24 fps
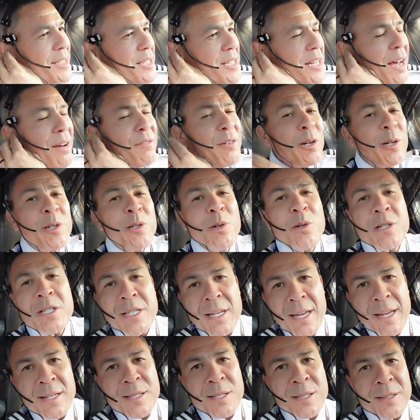not very noise
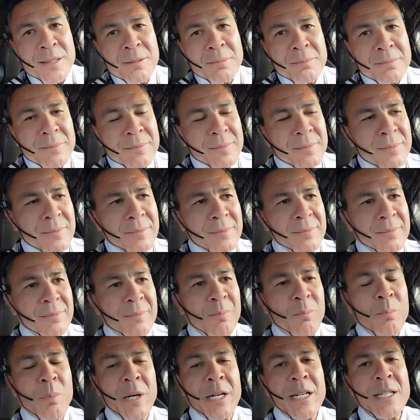canceling,
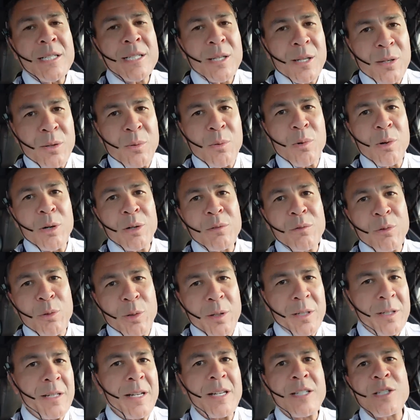but it's gonna work for
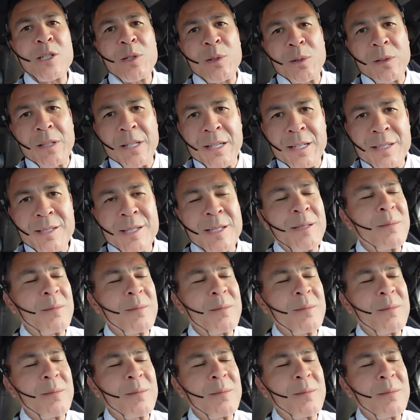the next two legs.